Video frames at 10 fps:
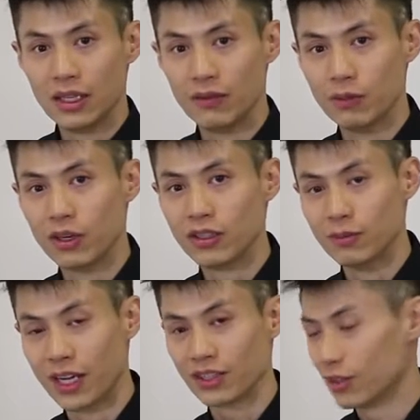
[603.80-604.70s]
if you want
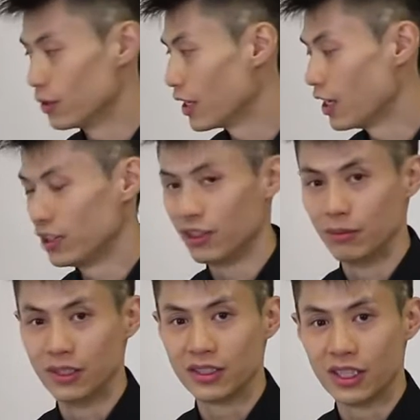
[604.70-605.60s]
to master Tai Chi,
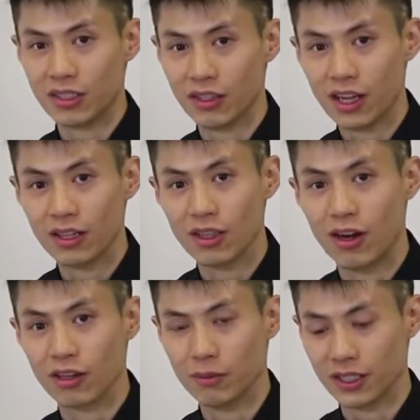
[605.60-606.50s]
it may take you a lot
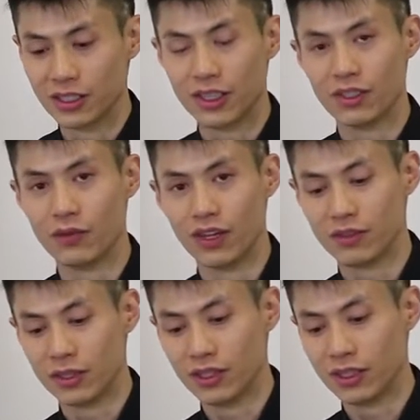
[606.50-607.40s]
longer because you have to
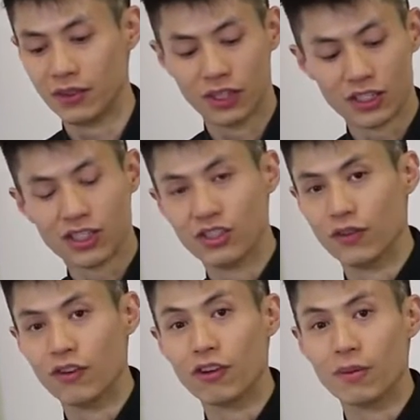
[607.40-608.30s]
develop sensitivity, not just
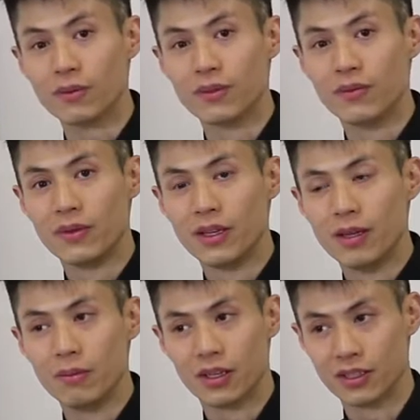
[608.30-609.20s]
your forearms,
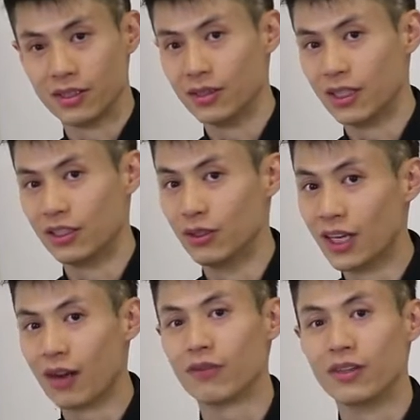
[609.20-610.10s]
because they do
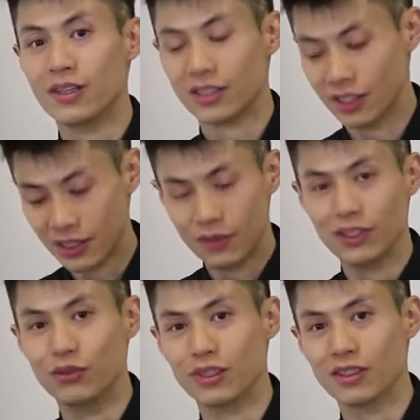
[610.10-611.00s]
have
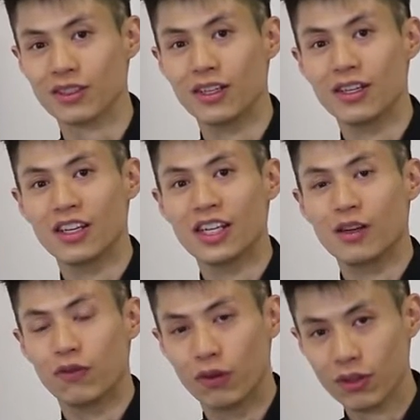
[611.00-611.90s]
sensitivity drills
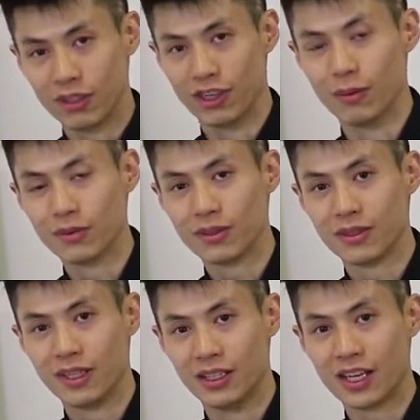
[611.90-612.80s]
for the arms
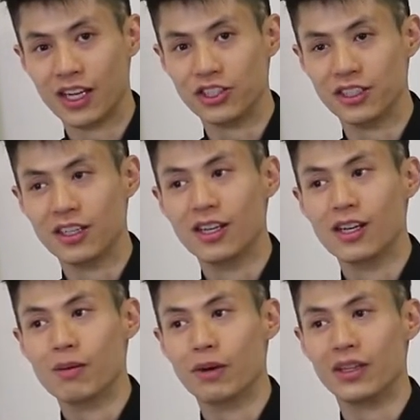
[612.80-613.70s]
in Tai Chi,
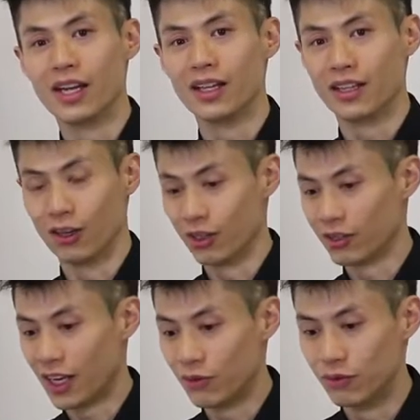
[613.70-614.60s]
but then they
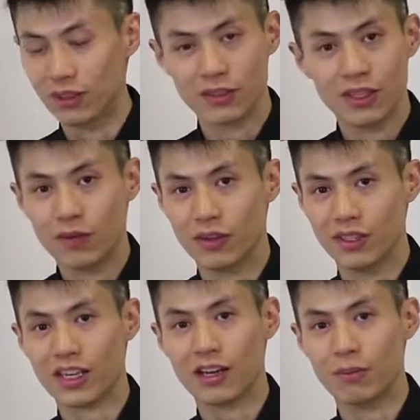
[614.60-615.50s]
also have drills for
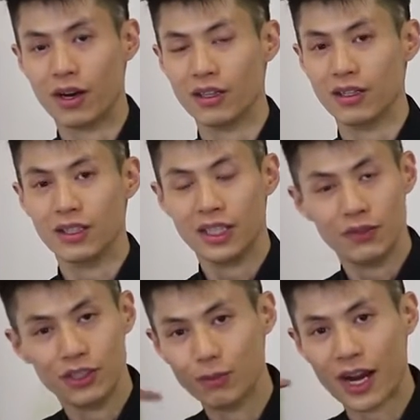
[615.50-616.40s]
the entire body,
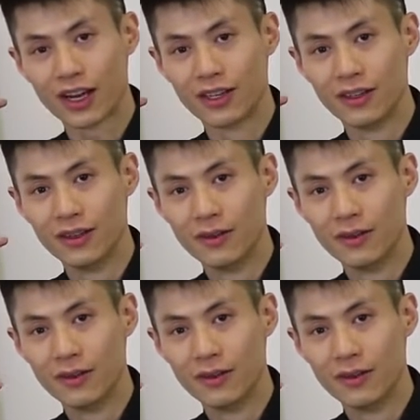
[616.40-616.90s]
even your back,